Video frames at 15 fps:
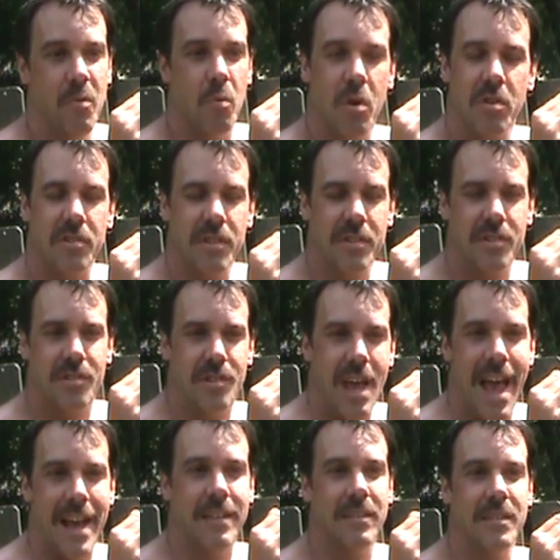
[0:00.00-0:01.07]
weren't
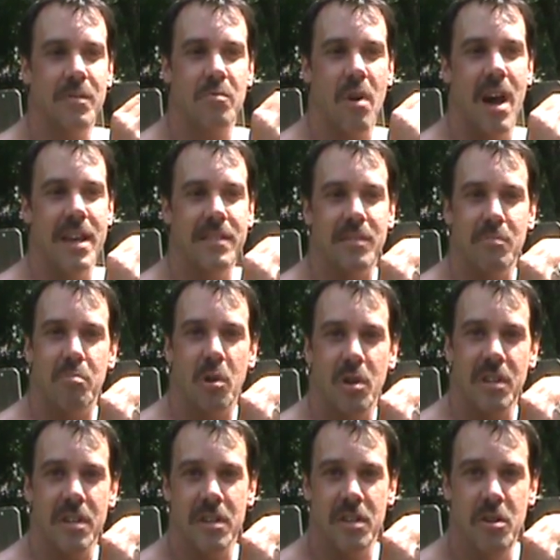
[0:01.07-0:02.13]
exactly right in
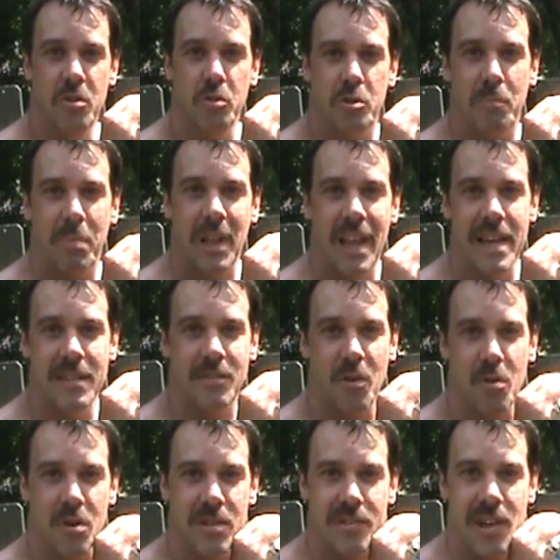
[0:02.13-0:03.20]
putting a huge plate
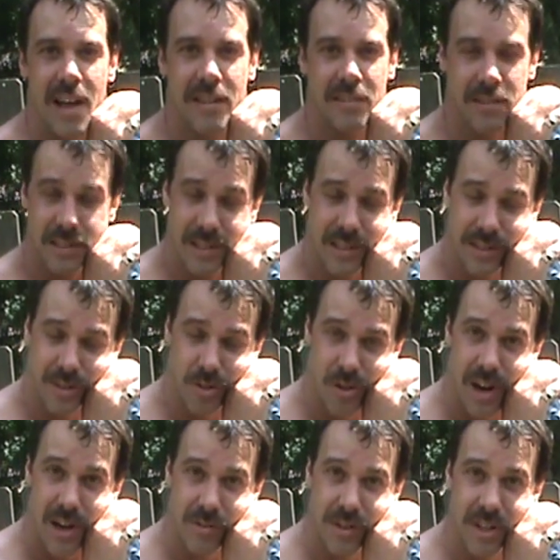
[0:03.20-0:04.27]
horizontally in the
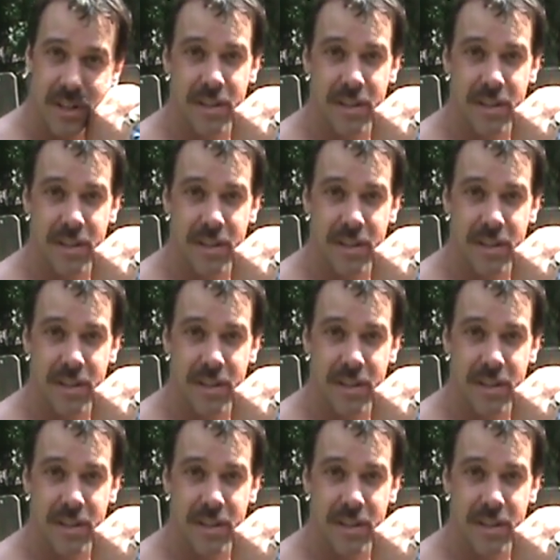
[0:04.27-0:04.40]
ground.